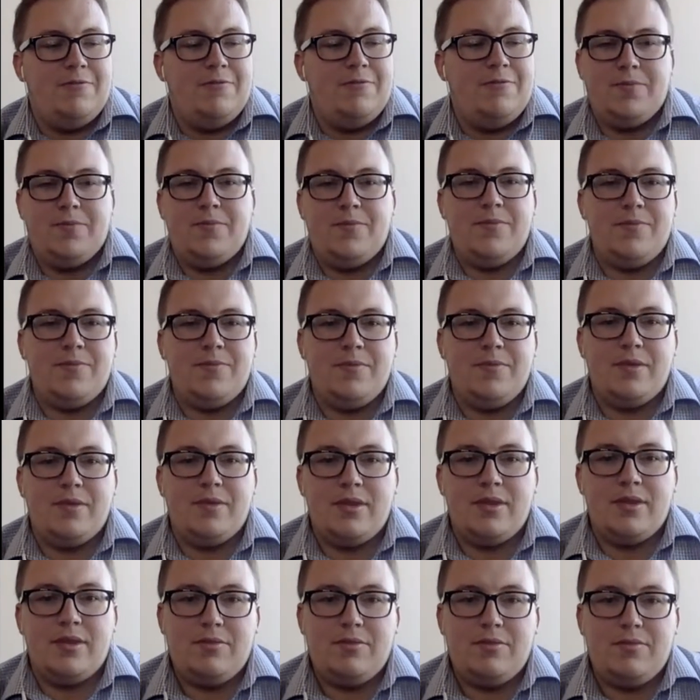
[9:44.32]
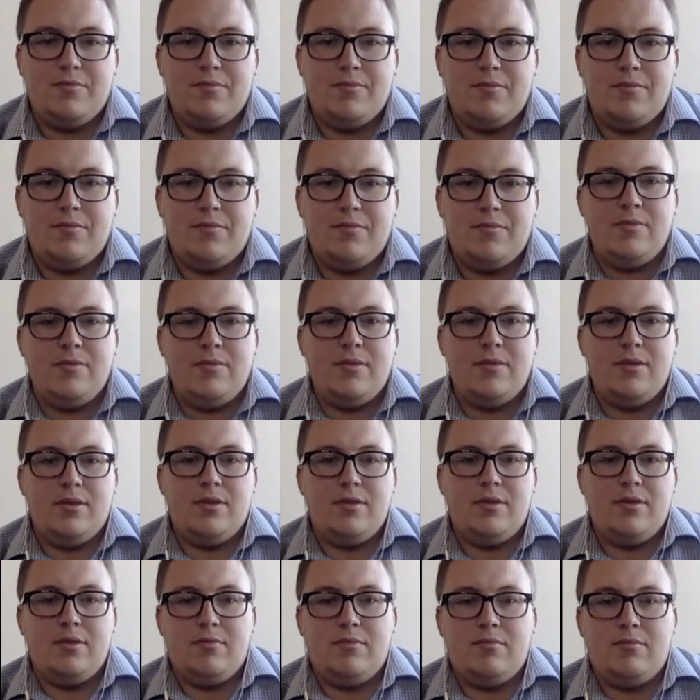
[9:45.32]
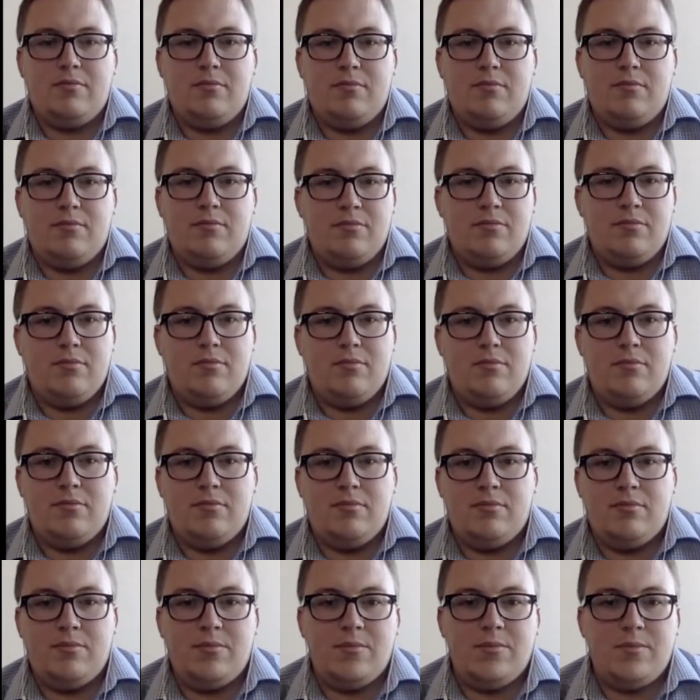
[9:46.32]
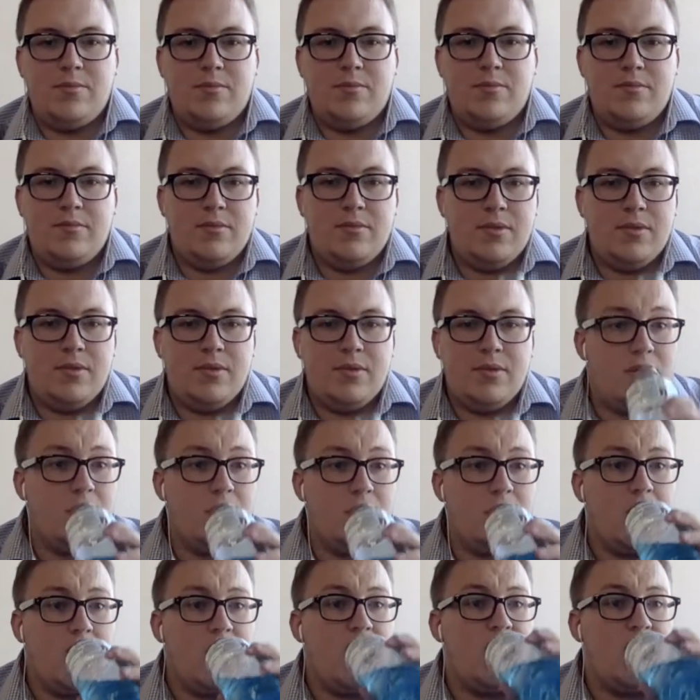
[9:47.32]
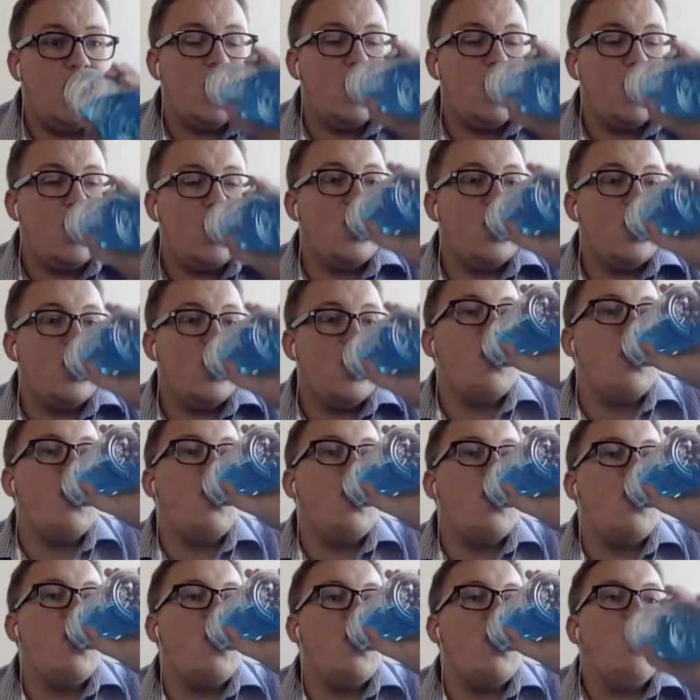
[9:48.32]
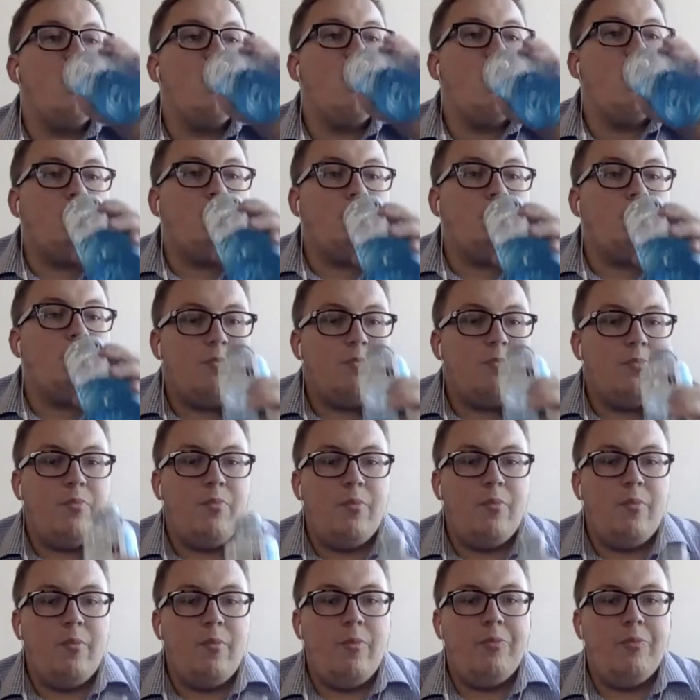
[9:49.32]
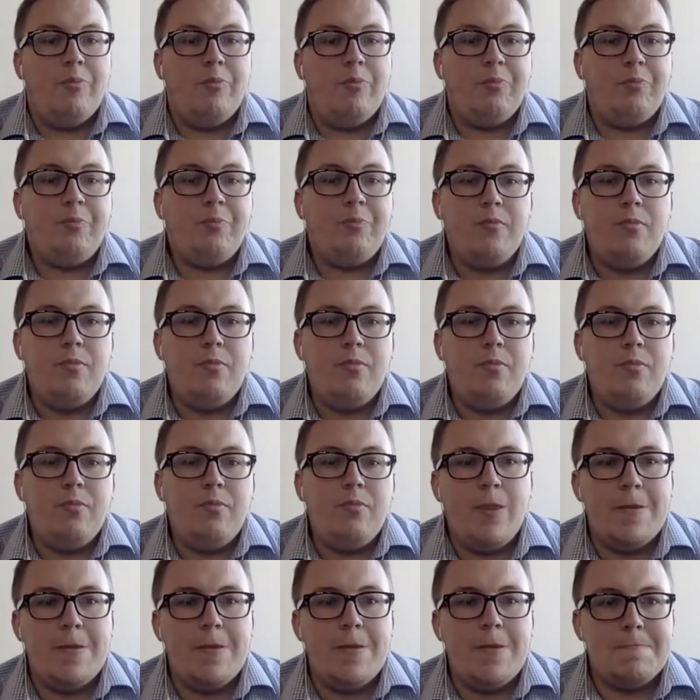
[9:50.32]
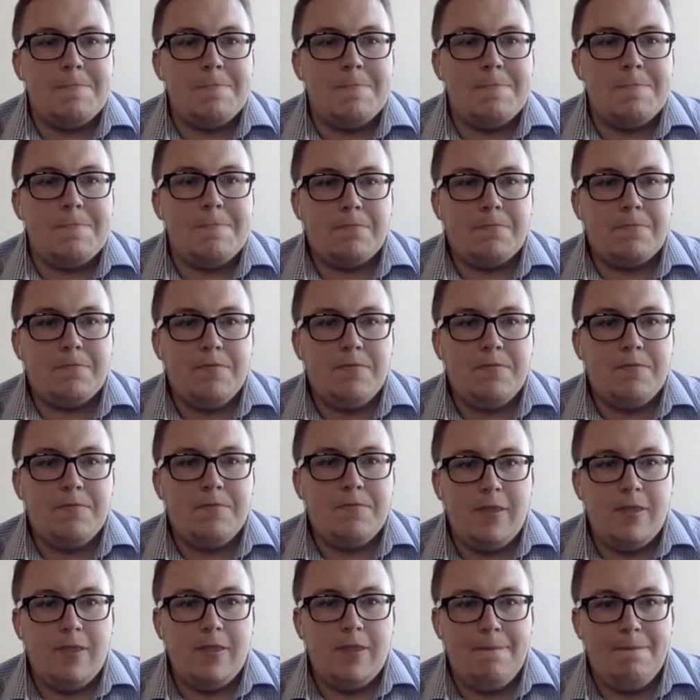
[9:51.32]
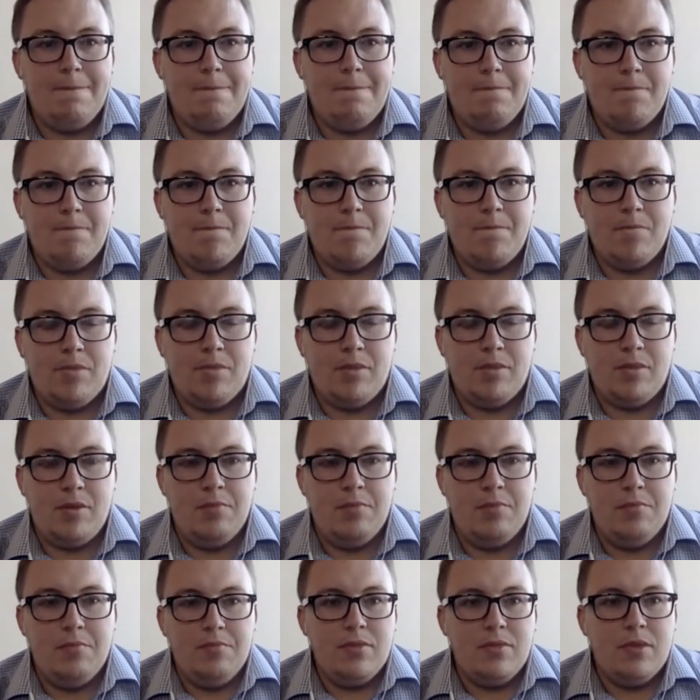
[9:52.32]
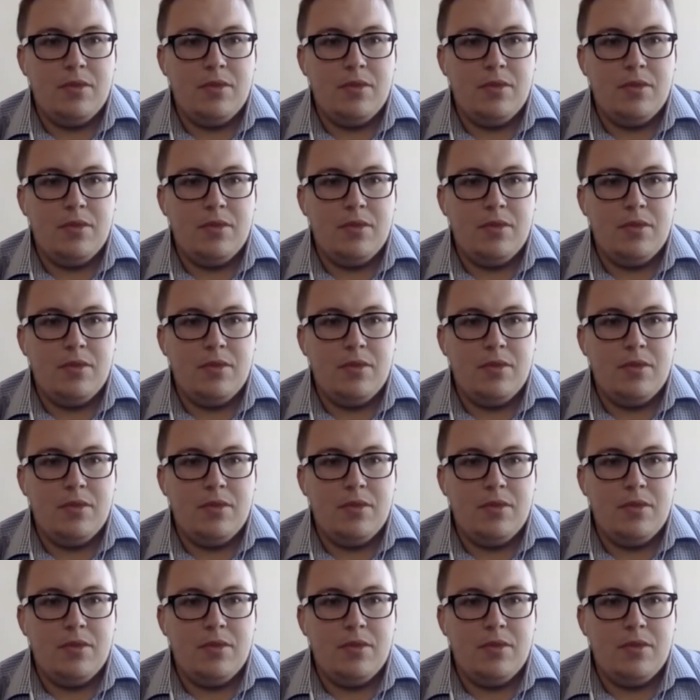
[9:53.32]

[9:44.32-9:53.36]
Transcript: It's going really good. I've been going to the gym almost every day. For the first about month and a half, I was going every day,